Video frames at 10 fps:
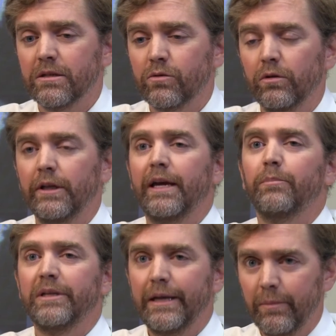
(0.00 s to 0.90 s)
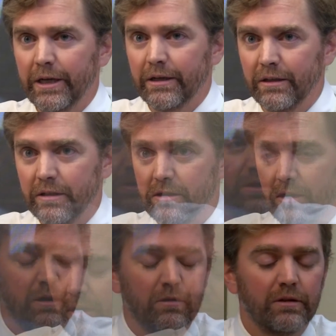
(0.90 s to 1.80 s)
is really epidemic, and
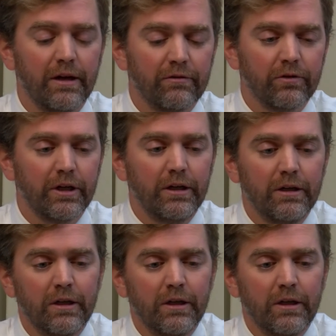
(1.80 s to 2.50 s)
so every